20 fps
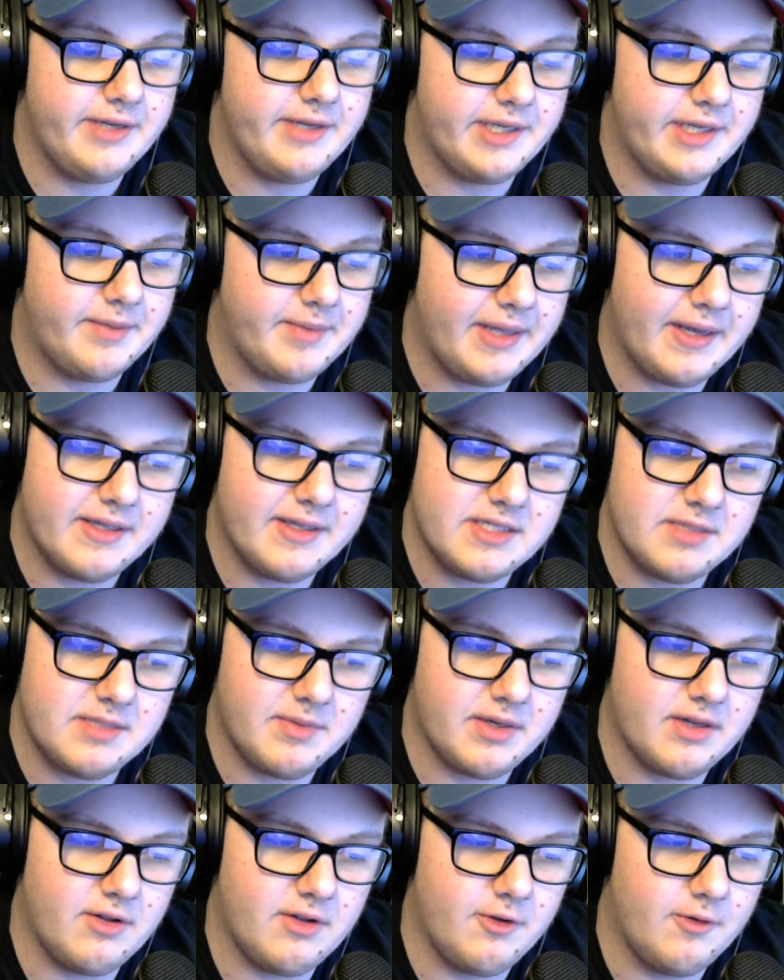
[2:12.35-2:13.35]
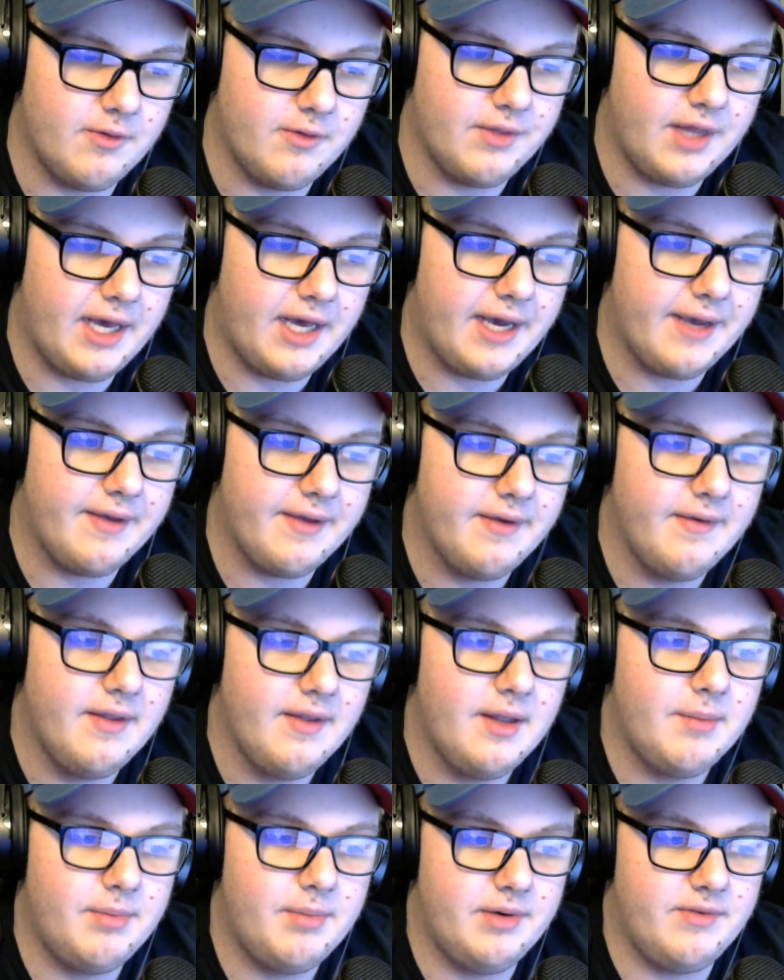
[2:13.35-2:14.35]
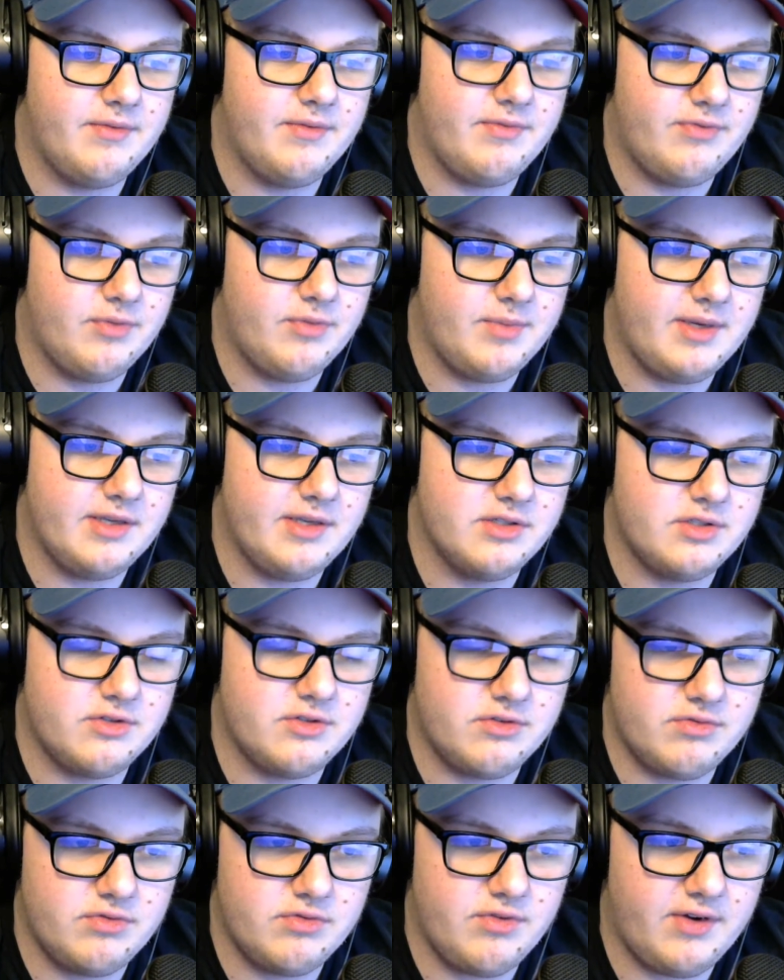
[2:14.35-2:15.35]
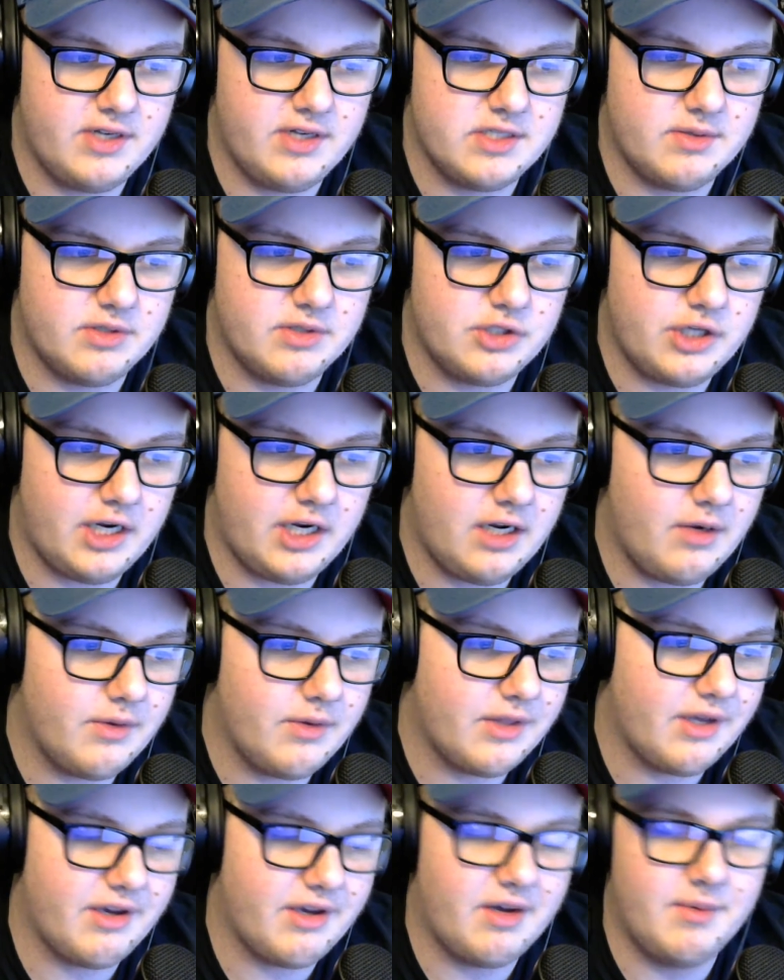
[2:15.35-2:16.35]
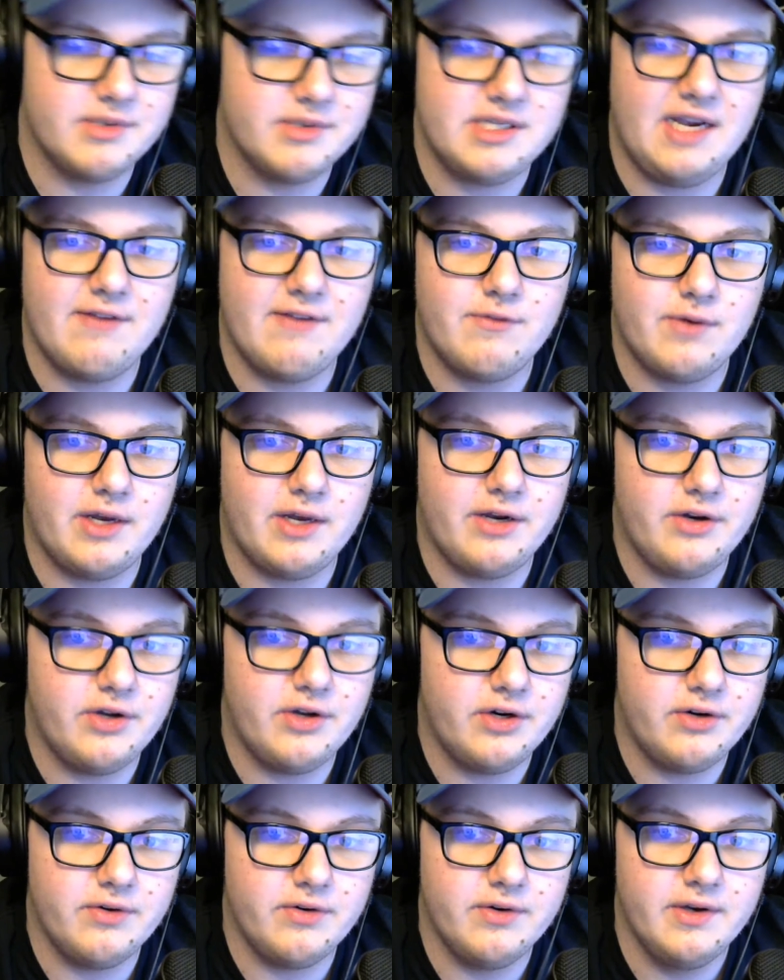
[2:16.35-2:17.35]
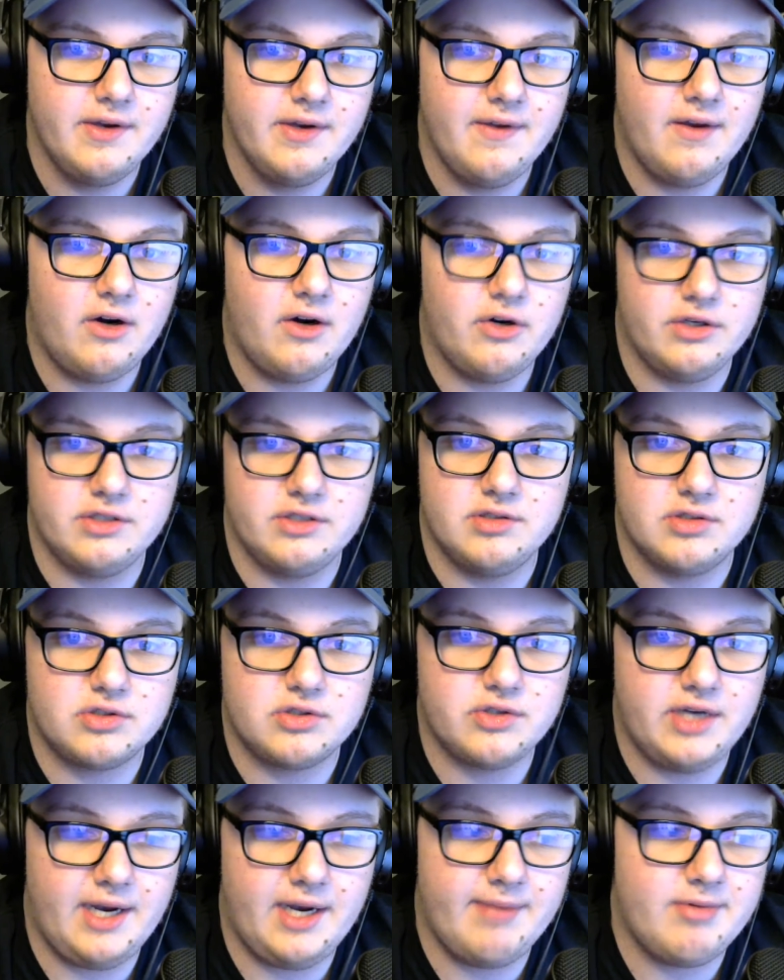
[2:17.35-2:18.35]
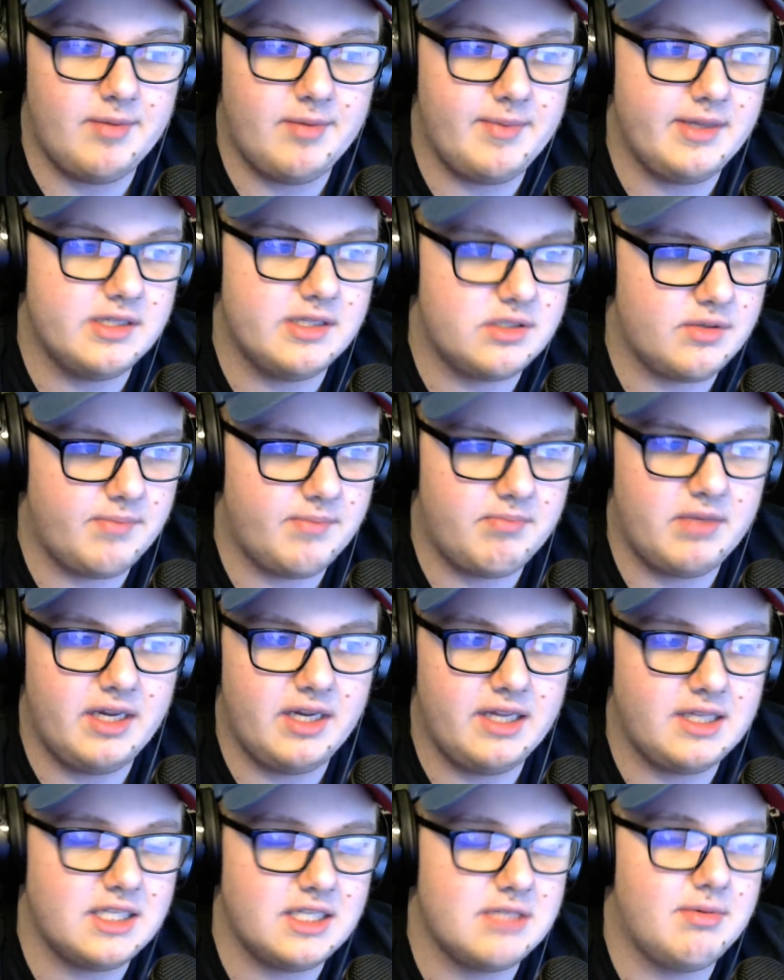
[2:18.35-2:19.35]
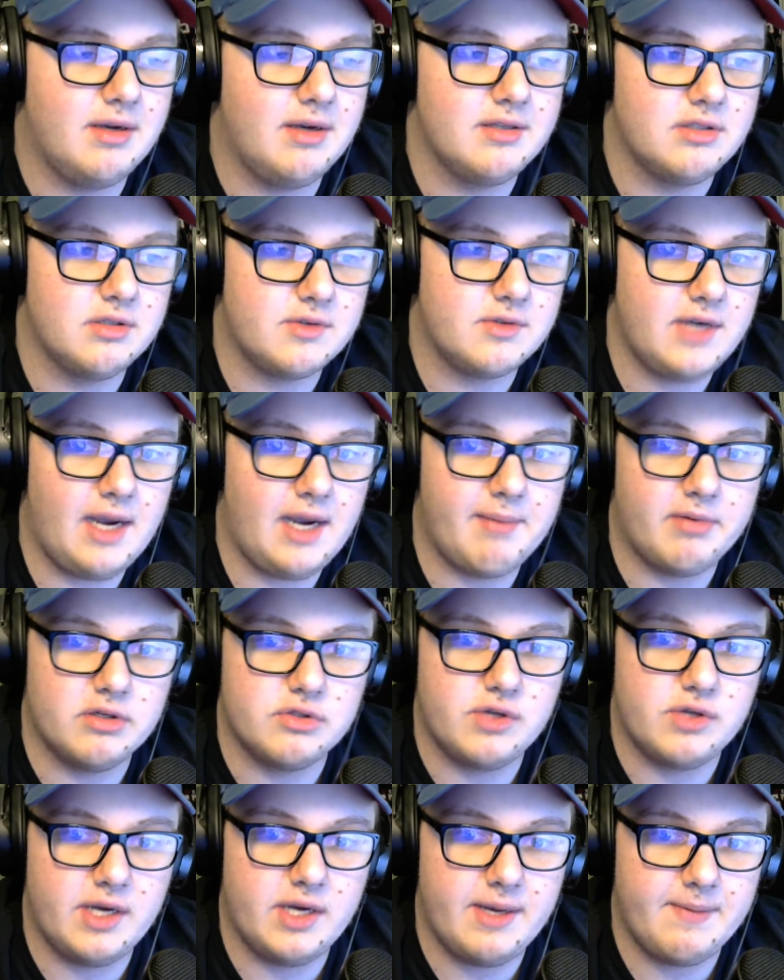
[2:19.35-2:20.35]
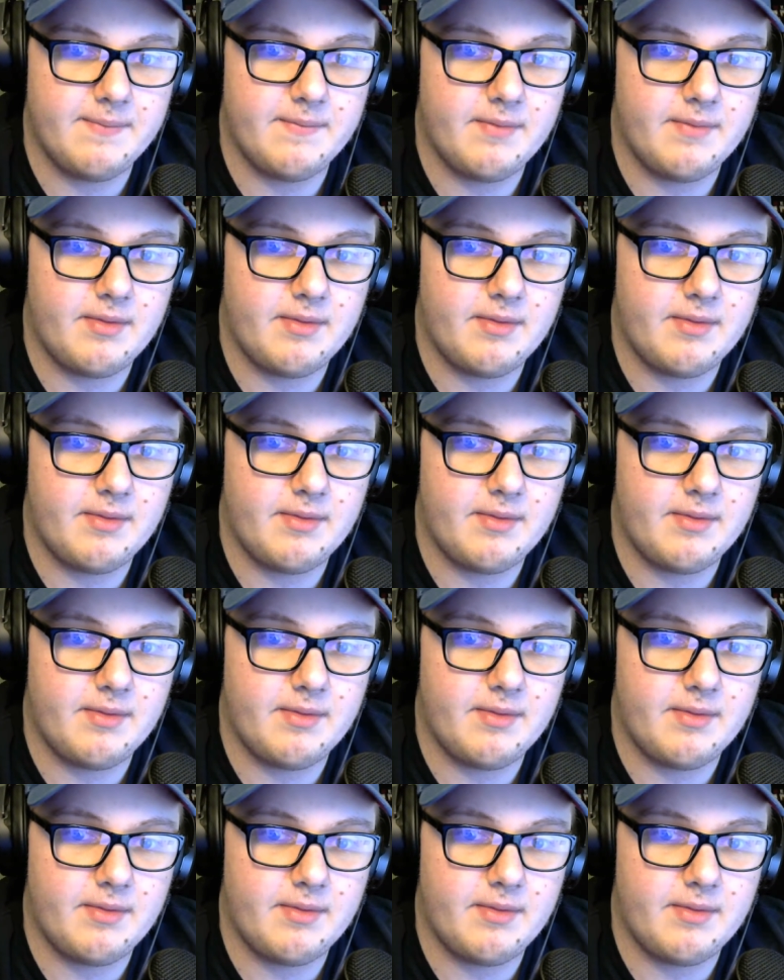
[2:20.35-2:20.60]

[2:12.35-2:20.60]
Now, I mean, that seemed like a whole lot, but for me, it's a very small channel with almost everyone I know or subscribed. I mean, so I'm getting a decent amount of subscribers, right?